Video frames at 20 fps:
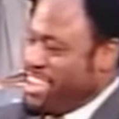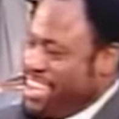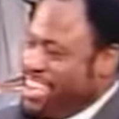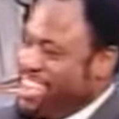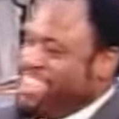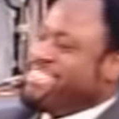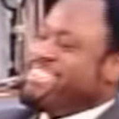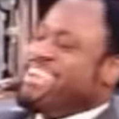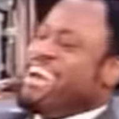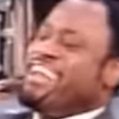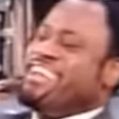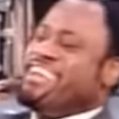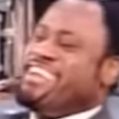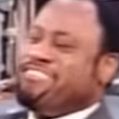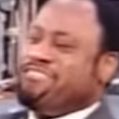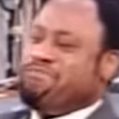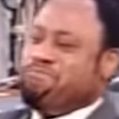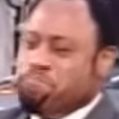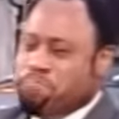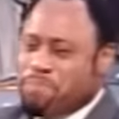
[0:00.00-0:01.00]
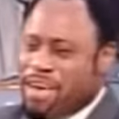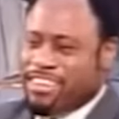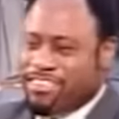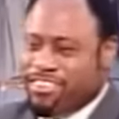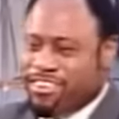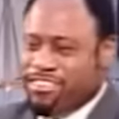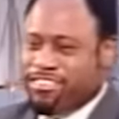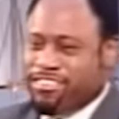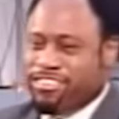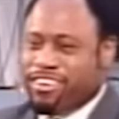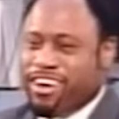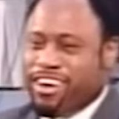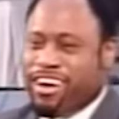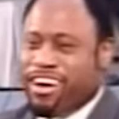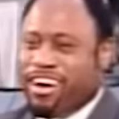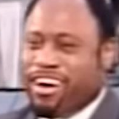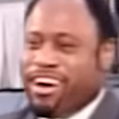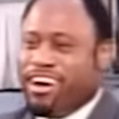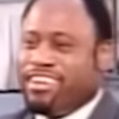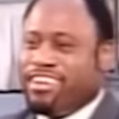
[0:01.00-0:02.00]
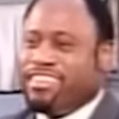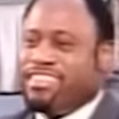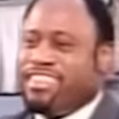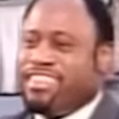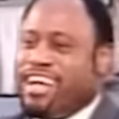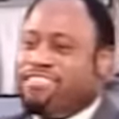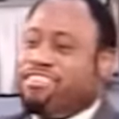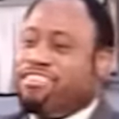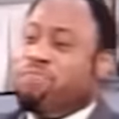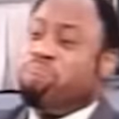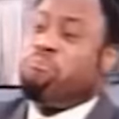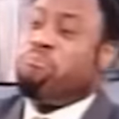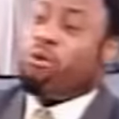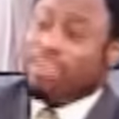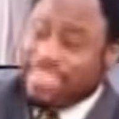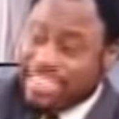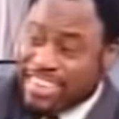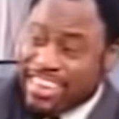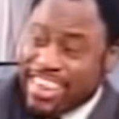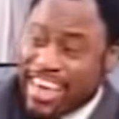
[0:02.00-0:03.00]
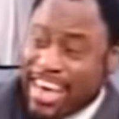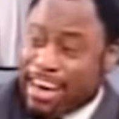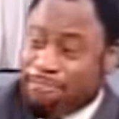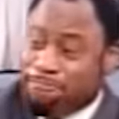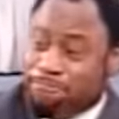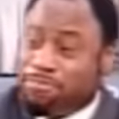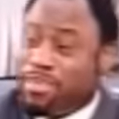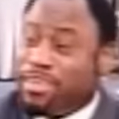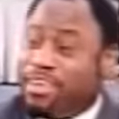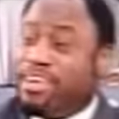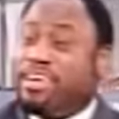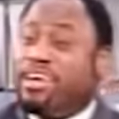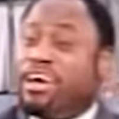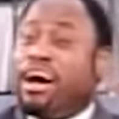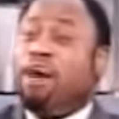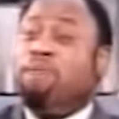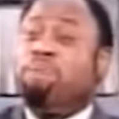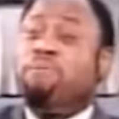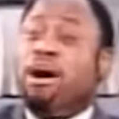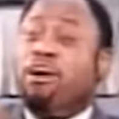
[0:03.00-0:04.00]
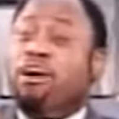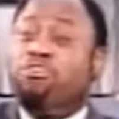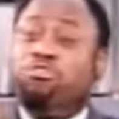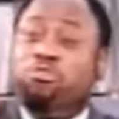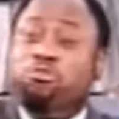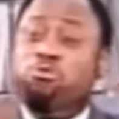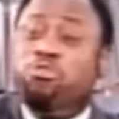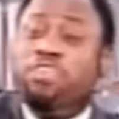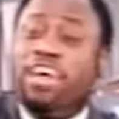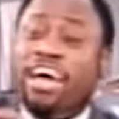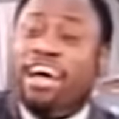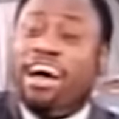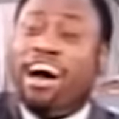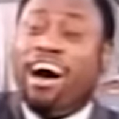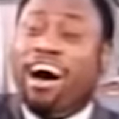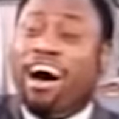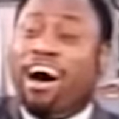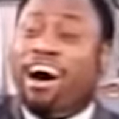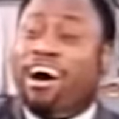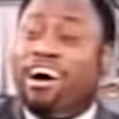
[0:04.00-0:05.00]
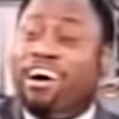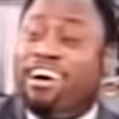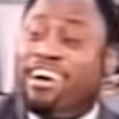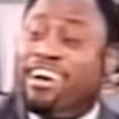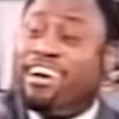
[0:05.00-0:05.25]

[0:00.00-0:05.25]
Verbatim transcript: He's got this message that's important to them about who they are